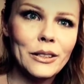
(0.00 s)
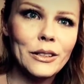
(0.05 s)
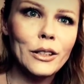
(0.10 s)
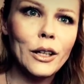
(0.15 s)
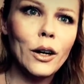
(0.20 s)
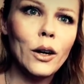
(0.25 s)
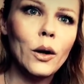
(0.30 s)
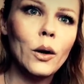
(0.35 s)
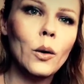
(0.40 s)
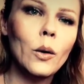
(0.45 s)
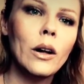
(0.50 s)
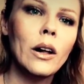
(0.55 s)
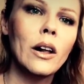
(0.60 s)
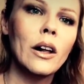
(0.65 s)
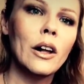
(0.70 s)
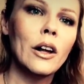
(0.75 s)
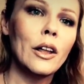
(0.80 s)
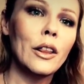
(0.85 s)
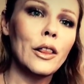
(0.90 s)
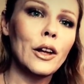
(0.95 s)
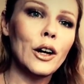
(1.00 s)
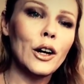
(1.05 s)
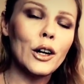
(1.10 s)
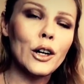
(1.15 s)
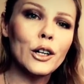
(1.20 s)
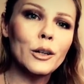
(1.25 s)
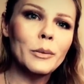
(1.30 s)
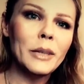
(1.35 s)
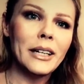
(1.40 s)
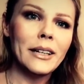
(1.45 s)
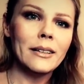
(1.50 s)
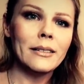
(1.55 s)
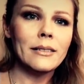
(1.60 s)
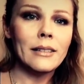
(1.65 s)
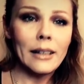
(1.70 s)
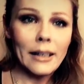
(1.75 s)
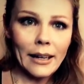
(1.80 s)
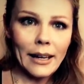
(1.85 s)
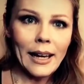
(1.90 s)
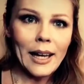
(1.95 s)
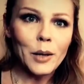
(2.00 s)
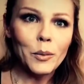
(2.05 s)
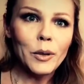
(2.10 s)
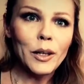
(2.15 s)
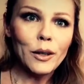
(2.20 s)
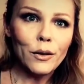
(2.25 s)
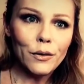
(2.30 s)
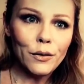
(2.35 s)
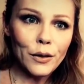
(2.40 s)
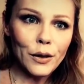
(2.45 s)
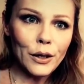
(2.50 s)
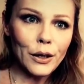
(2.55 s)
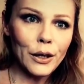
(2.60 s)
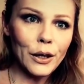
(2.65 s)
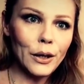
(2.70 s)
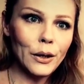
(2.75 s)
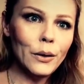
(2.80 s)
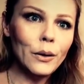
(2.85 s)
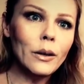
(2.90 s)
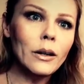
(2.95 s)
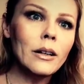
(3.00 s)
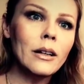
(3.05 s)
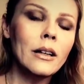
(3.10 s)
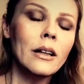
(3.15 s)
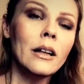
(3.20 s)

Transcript: So the Hermit, it can be a Virgo,